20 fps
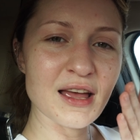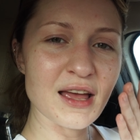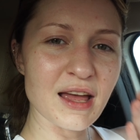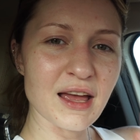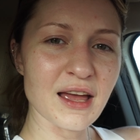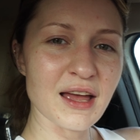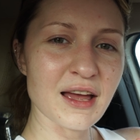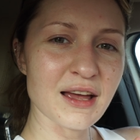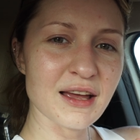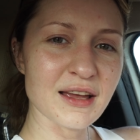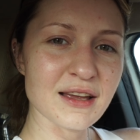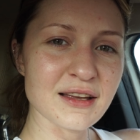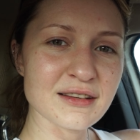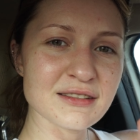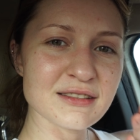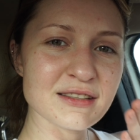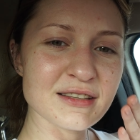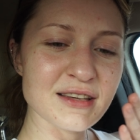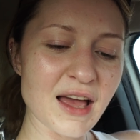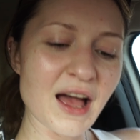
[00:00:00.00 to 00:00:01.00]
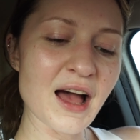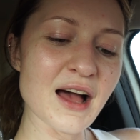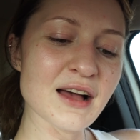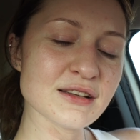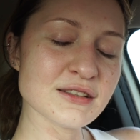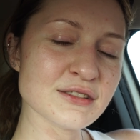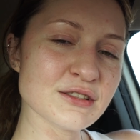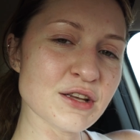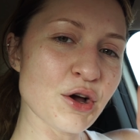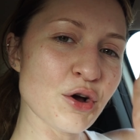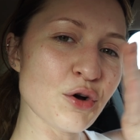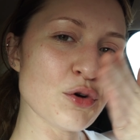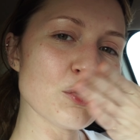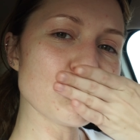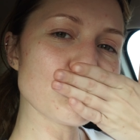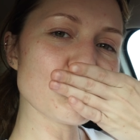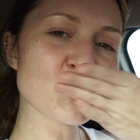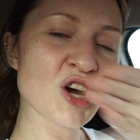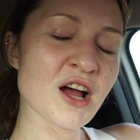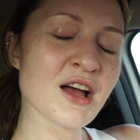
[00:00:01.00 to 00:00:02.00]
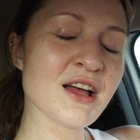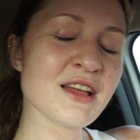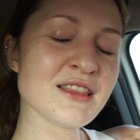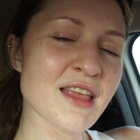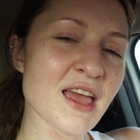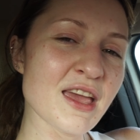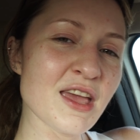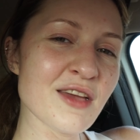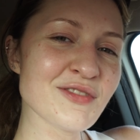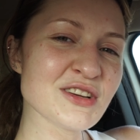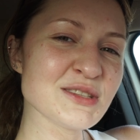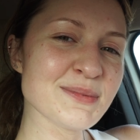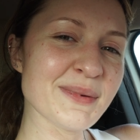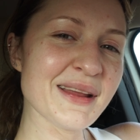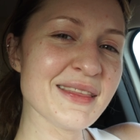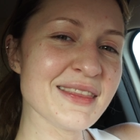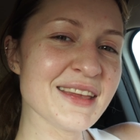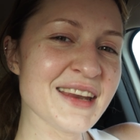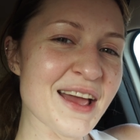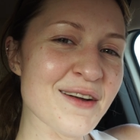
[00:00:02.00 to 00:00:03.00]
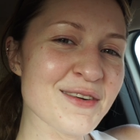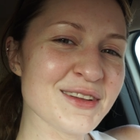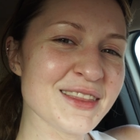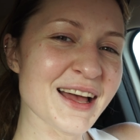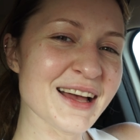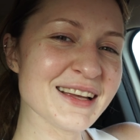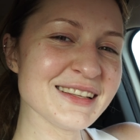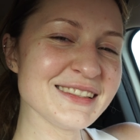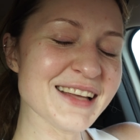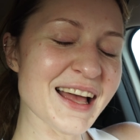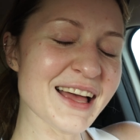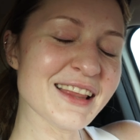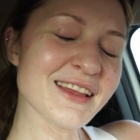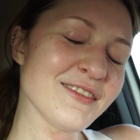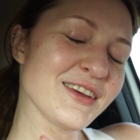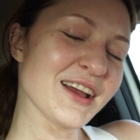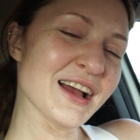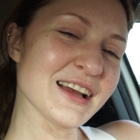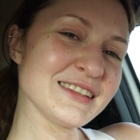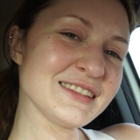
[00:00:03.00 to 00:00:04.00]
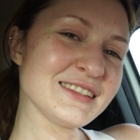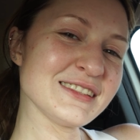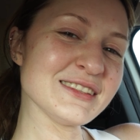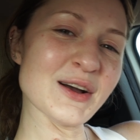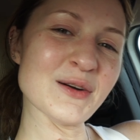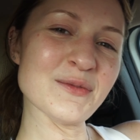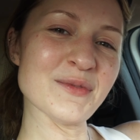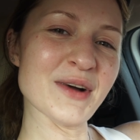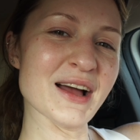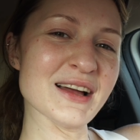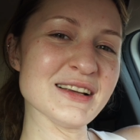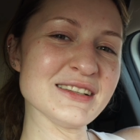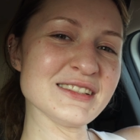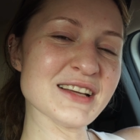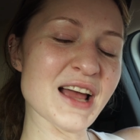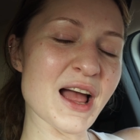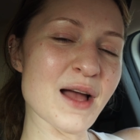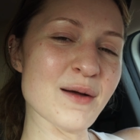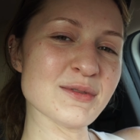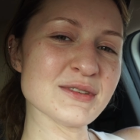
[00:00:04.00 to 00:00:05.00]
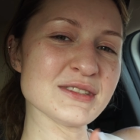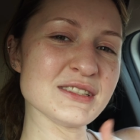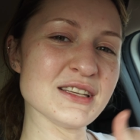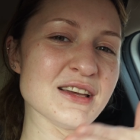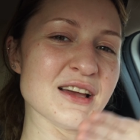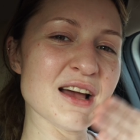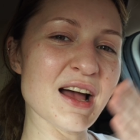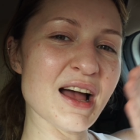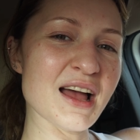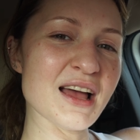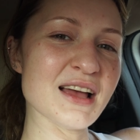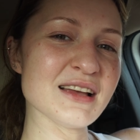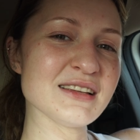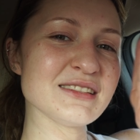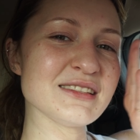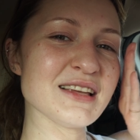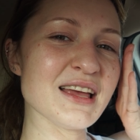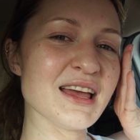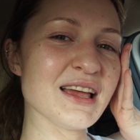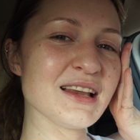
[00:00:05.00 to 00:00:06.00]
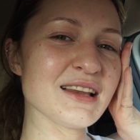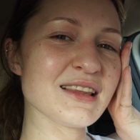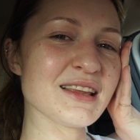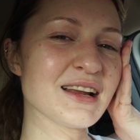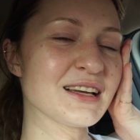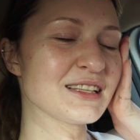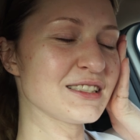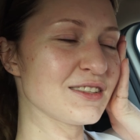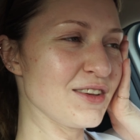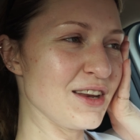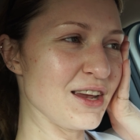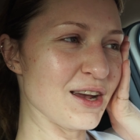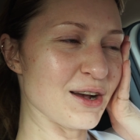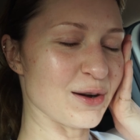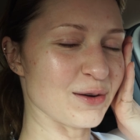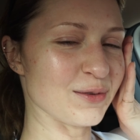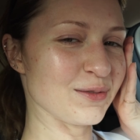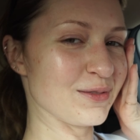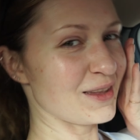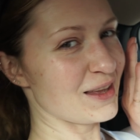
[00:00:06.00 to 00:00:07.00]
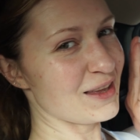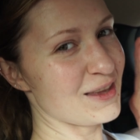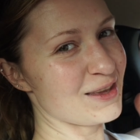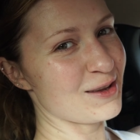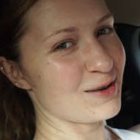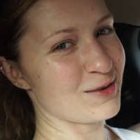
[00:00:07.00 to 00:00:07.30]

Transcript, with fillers: And yeah, so thank you for spending the day with us. I love you guys so much. I will see you guys in the next video. Thank